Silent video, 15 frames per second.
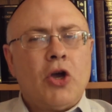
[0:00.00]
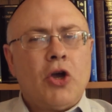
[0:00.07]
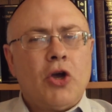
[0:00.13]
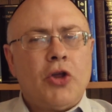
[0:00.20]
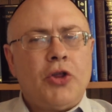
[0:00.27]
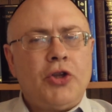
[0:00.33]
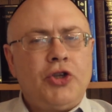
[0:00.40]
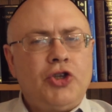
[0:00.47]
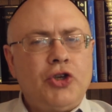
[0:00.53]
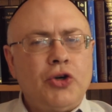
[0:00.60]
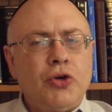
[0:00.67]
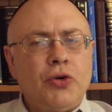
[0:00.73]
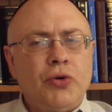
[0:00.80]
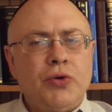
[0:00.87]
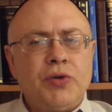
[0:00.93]
The
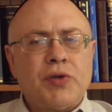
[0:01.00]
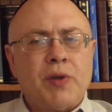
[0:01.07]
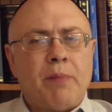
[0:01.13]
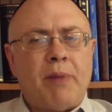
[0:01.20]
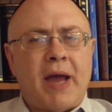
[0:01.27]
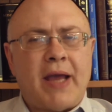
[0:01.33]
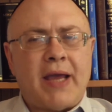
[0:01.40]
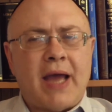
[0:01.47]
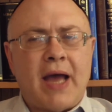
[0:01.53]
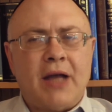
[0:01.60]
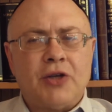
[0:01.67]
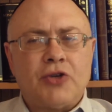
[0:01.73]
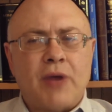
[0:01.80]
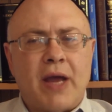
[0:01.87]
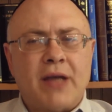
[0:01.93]
Jews, by
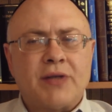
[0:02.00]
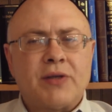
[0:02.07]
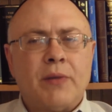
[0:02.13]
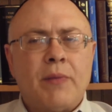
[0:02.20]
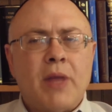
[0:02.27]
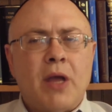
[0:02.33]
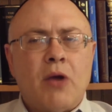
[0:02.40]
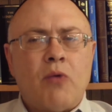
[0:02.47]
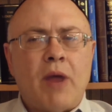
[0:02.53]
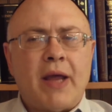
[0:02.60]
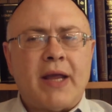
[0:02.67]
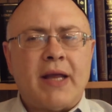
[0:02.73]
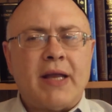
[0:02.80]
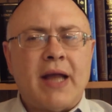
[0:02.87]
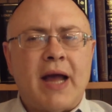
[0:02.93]
contrast,
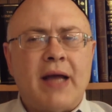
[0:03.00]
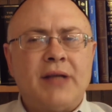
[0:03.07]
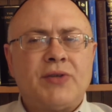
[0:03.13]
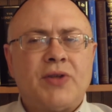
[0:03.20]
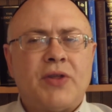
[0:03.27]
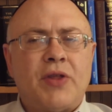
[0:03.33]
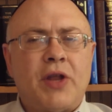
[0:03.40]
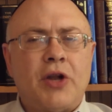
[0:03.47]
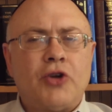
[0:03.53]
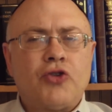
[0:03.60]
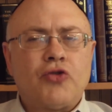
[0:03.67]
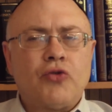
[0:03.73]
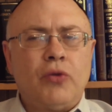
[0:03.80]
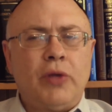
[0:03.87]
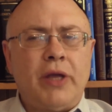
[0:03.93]
recognized that a
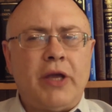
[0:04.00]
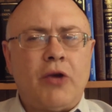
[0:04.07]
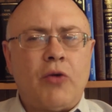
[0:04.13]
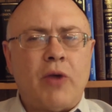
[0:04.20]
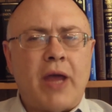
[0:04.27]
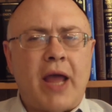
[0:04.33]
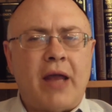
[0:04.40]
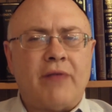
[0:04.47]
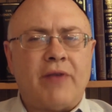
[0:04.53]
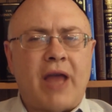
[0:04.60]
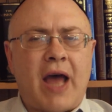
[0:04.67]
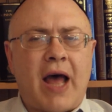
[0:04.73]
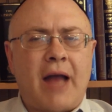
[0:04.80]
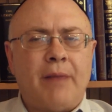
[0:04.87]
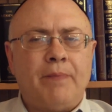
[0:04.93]
truly creative
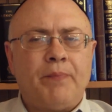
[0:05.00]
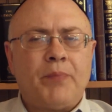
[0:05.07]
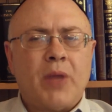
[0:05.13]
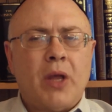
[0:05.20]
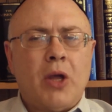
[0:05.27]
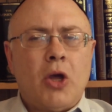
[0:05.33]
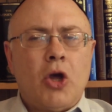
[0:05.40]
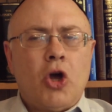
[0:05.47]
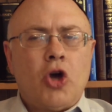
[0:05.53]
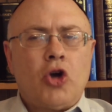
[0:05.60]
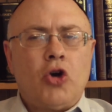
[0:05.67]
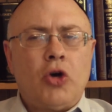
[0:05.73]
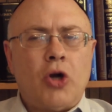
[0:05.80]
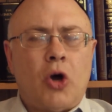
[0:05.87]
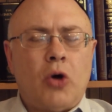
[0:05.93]
God
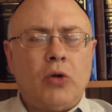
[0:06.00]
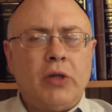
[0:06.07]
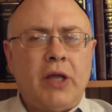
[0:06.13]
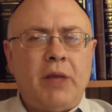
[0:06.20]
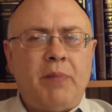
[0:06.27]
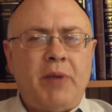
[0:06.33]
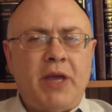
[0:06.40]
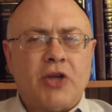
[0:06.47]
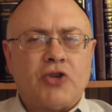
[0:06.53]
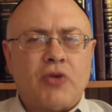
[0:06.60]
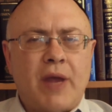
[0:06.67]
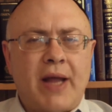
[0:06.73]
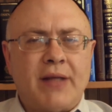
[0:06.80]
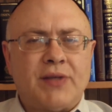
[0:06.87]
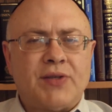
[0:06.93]
could only be a
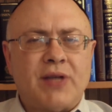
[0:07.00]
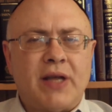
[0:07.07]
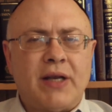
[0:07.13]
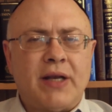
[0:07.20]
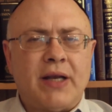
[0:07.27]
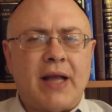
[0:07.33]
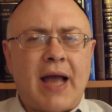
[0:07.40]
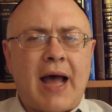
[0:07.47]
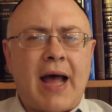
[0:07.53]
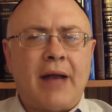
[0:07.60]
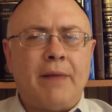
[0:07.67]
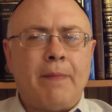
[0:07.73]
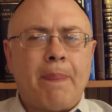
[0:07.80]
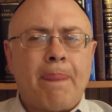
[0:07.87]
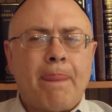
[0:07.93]
transcendent God,
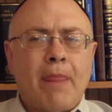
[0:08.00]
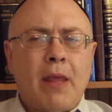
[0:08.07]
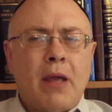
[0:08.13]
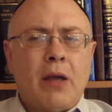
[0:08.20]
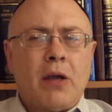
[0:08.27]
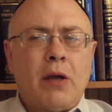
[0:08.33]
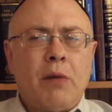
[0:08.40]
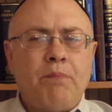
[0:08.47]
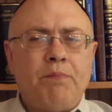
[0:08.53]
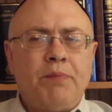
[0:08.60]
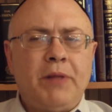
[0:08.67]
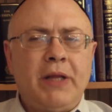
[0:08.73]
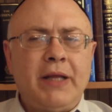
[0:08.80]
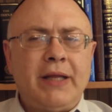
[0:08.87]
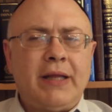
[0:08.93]

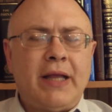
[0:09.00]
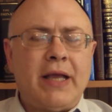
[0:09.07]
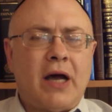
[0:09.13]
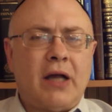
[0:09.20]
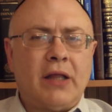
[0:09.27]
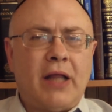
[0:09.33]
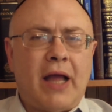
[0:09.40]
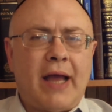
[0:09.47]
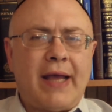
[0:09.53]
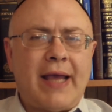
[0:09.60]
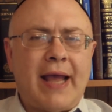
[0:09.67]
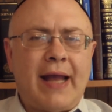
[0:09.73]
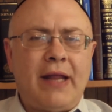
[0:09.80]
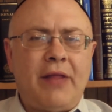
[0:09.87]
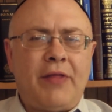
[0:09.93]
completely unlike
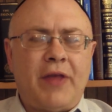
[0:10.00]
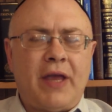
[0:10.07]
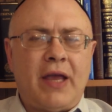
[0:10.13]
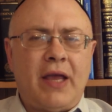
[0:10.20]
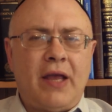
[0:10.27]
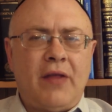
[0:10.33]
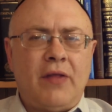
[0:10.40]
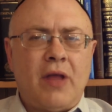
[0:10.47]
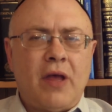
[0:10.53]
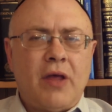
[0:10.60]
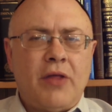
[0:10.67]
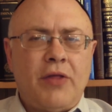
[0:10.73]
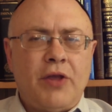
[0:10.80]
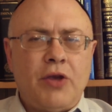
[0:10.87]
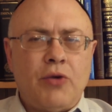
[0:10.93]
anything in
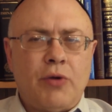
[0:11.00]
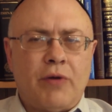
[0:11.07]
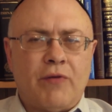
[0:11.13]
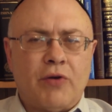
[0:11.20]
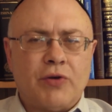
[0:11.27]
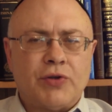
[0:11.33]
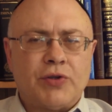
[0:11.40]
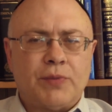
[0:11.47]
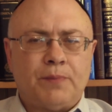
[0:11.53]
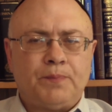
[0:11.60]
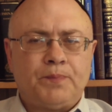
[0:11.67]
the universe.